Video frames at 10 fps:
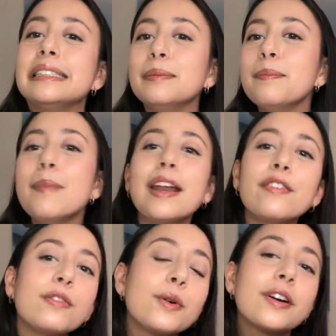
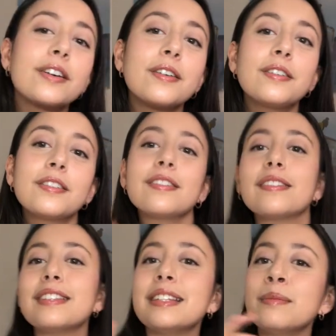metaphorical,
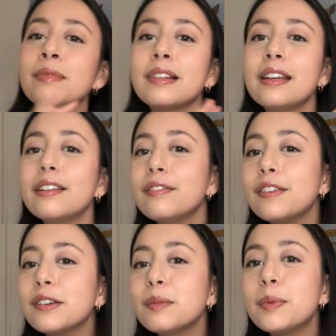
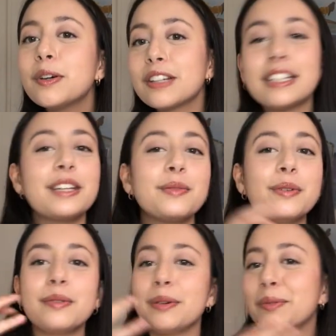simile-filled books
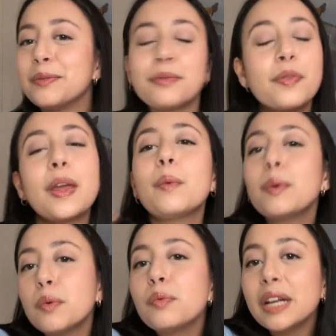that we
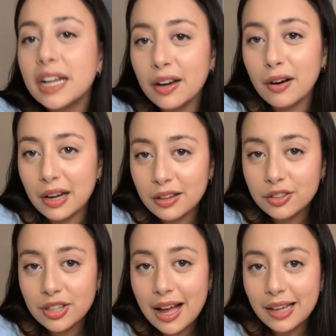would read in our English
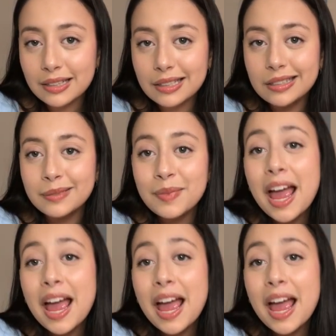classes,